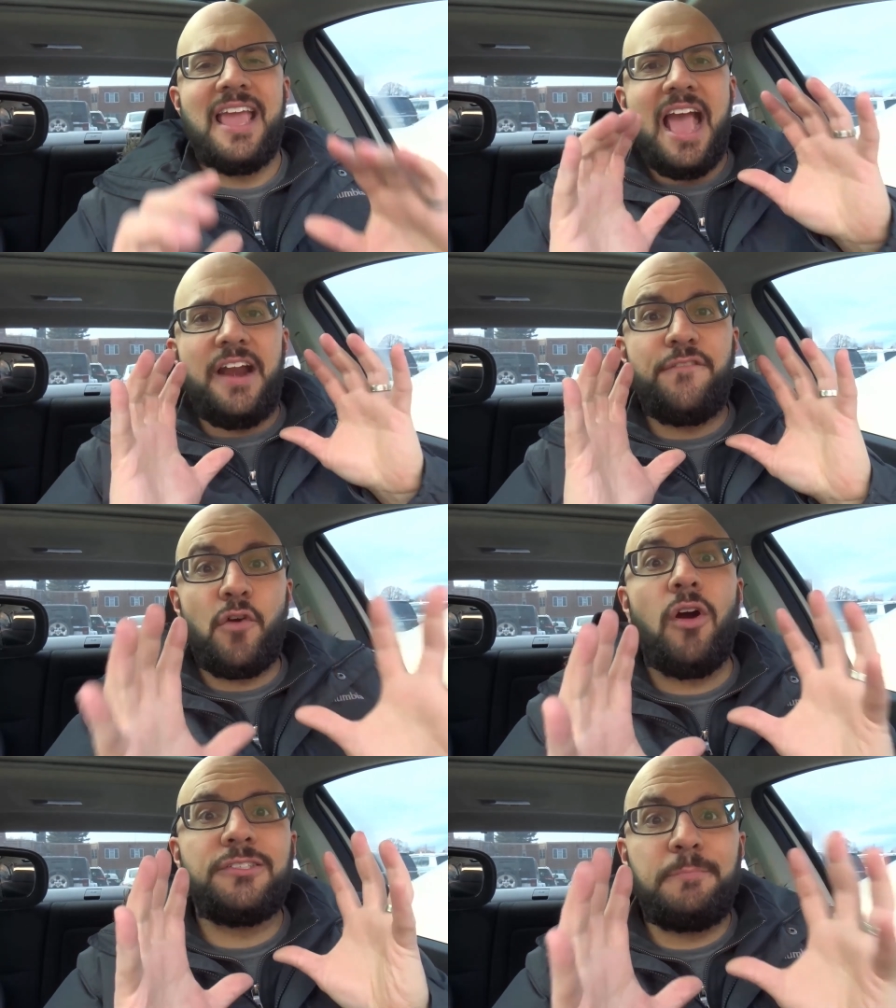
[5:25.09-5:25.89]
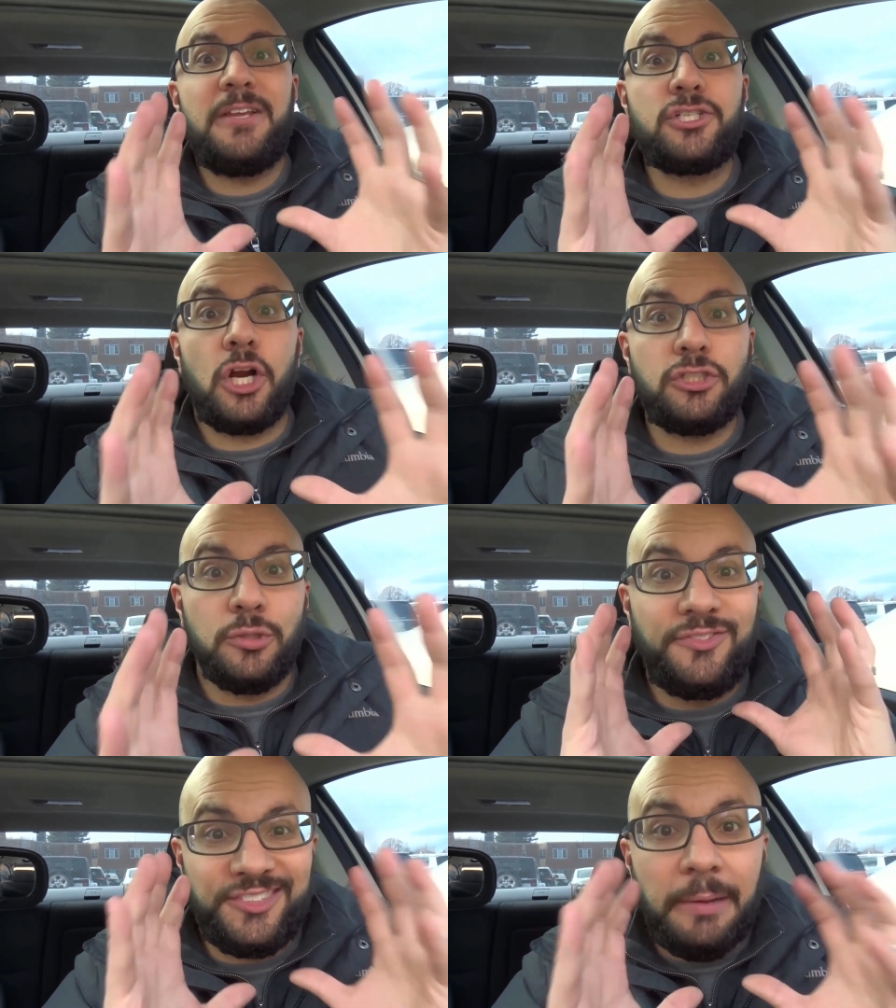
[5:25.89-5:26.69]
And of course, be sure
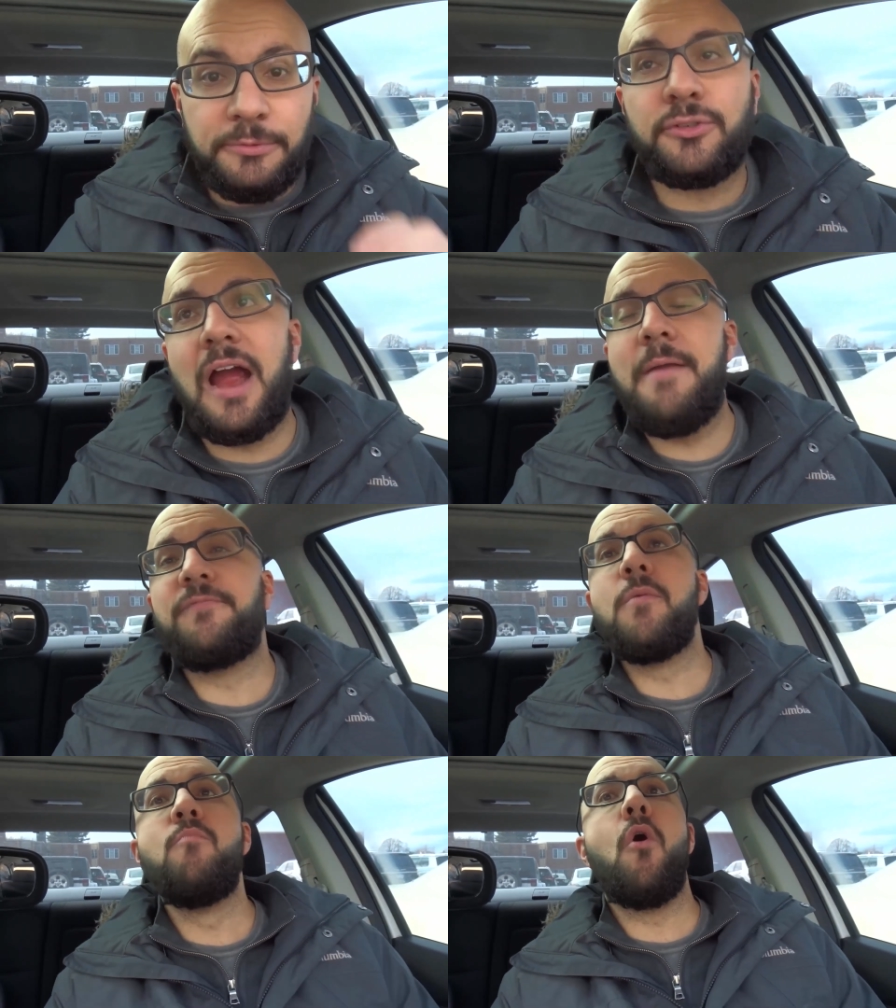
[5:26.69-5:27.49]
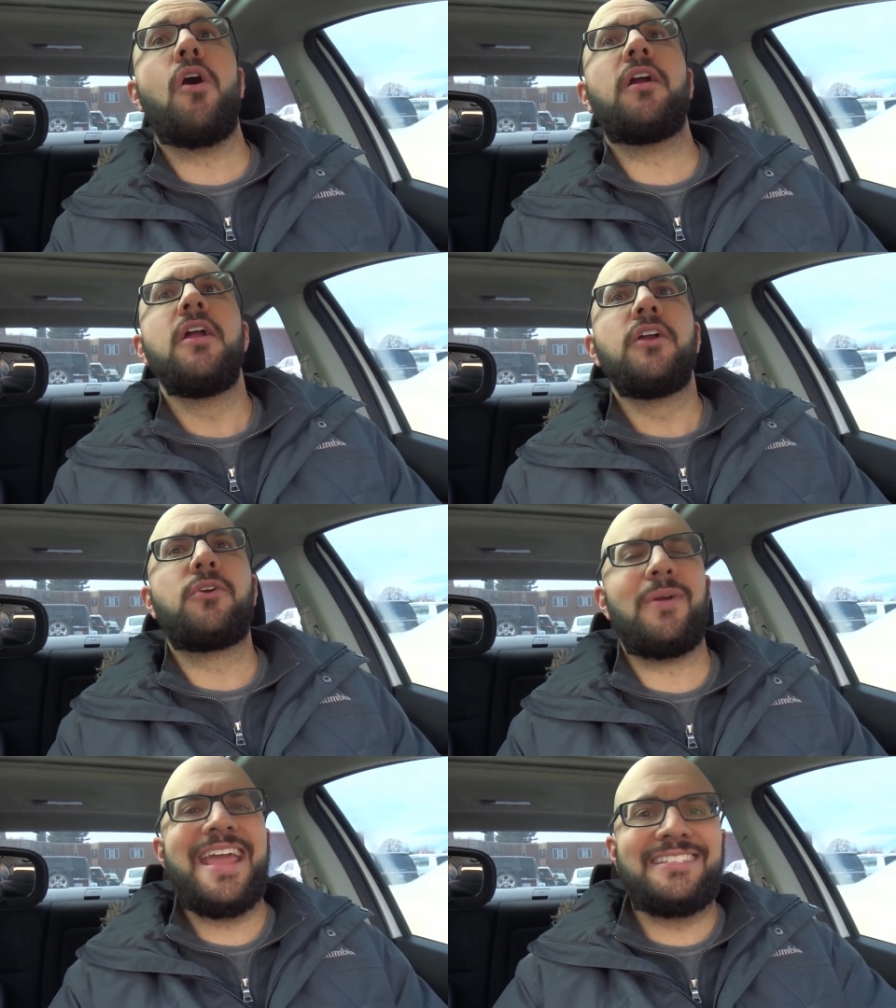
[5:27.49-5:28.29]
to subscribe for more
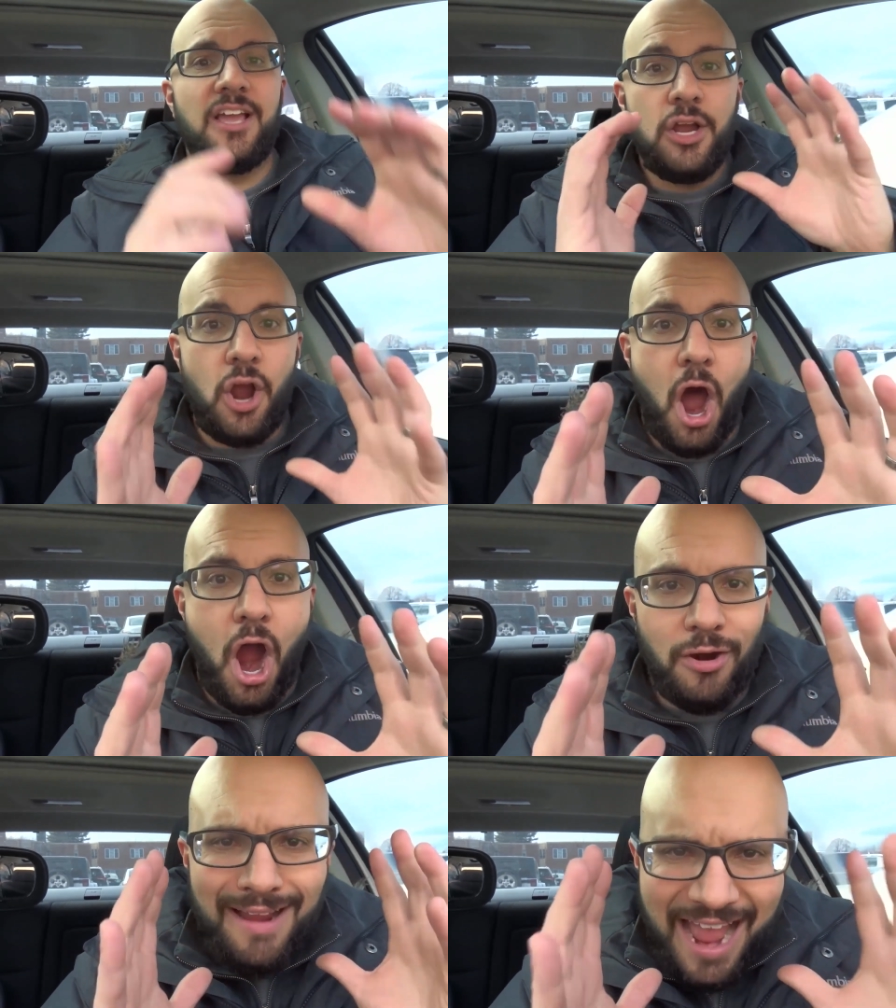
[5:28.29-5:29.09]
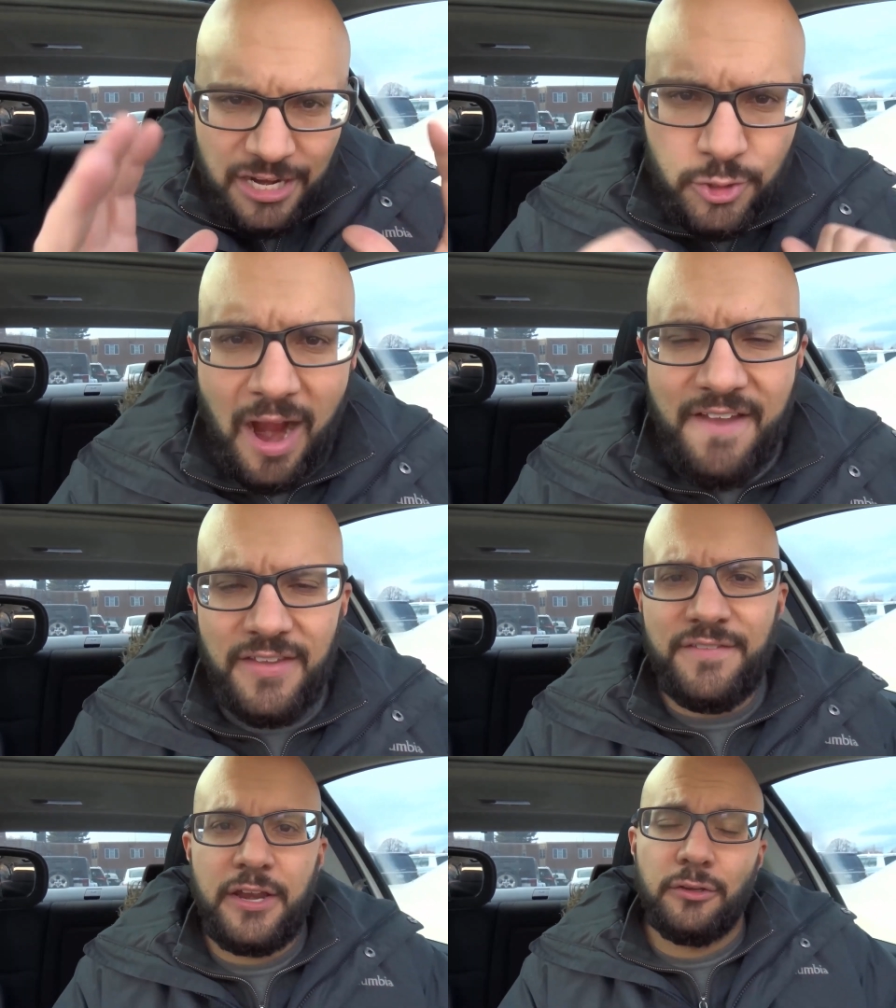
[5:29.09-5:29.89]
great car and
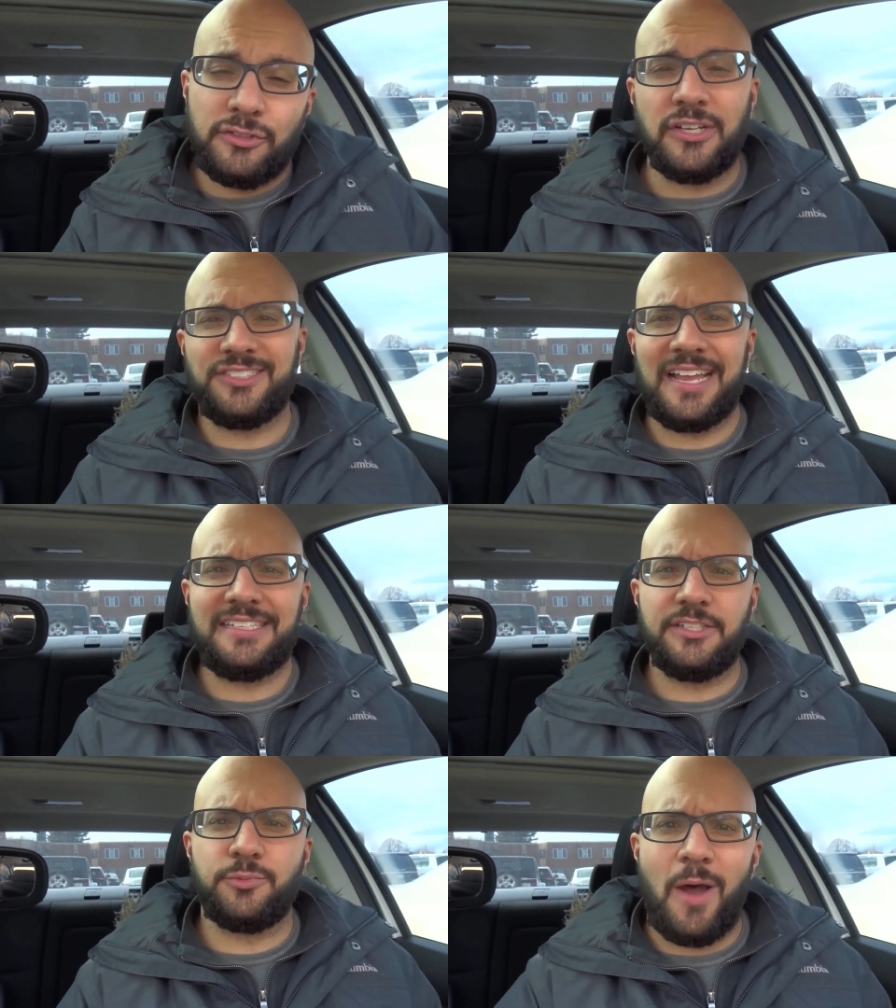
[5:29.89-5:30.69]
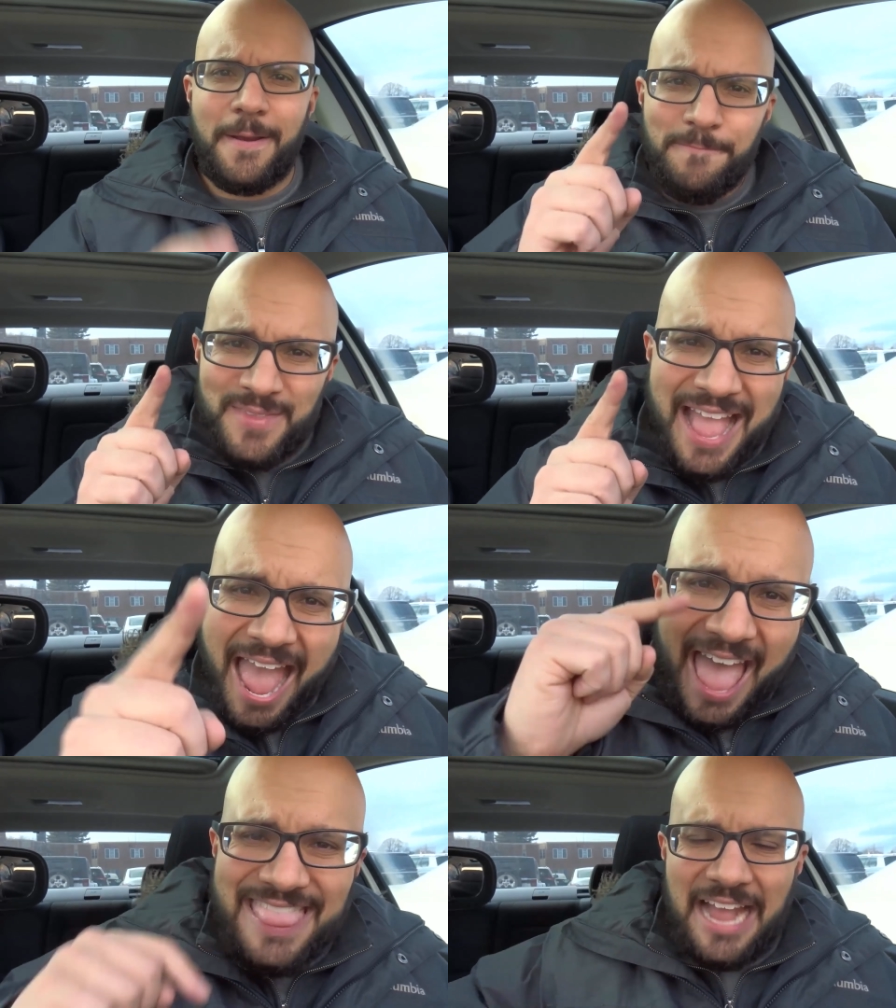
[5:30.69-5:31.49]
driving videos just like this one.
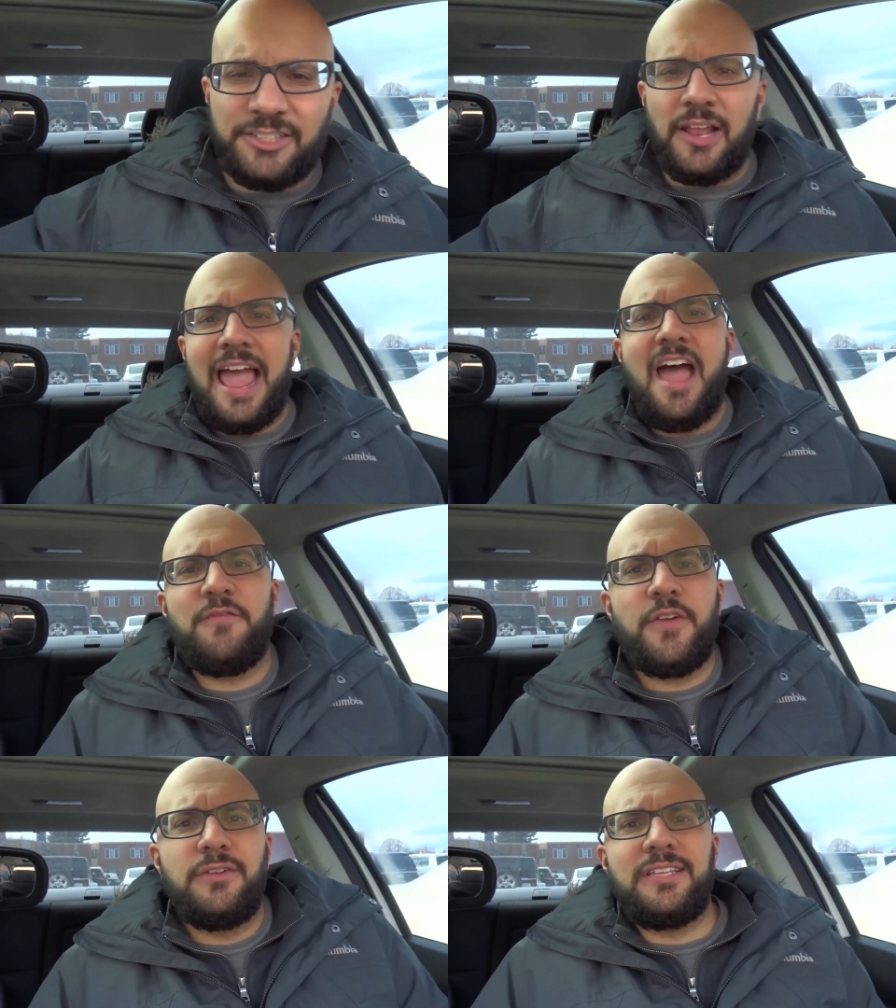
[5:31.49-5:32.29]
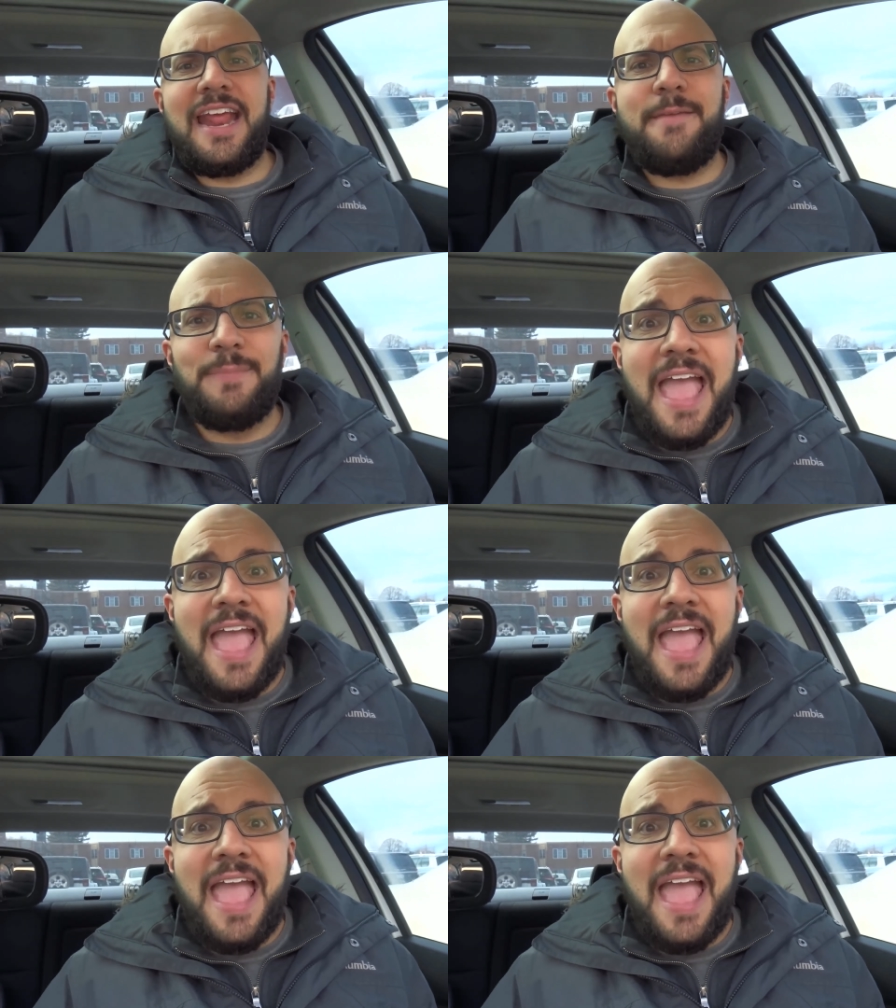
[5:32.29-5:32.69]
And that's all I have for you today.